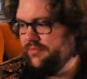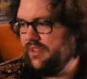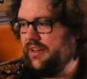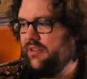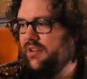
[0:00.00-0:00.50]

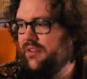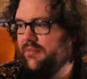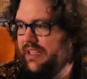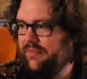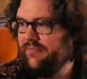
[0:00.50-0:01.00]
I call
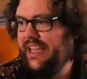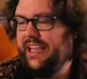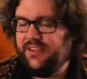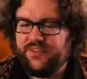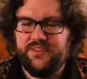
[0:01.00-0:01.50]
them like
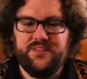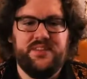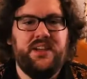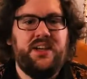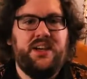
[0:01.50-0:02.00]
hits,
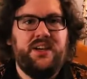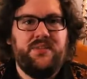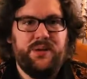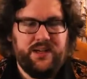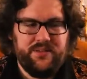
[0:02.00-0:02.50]

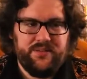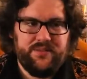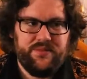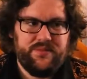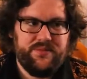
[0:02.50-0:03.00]
where
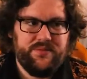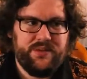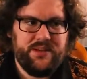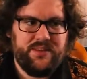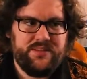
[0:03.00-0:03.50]

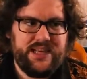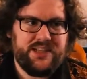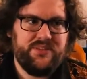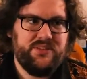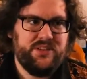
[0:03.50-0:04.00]
the
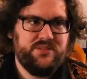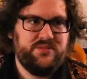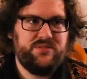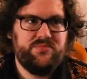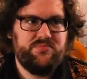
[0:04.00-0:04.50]
saxophone
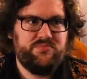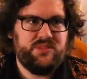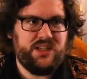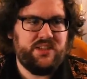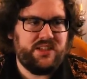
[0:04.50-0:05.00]
goes
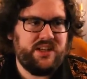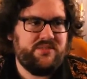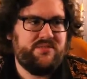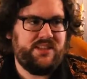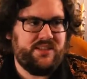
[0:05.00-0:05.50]
da da da
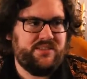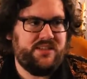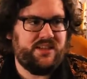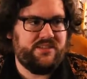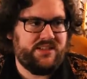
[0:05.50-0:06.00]
da
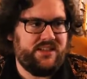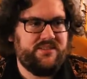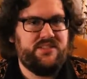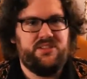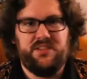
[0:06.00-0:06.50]
da da,
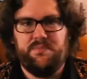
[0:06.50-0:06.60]
just to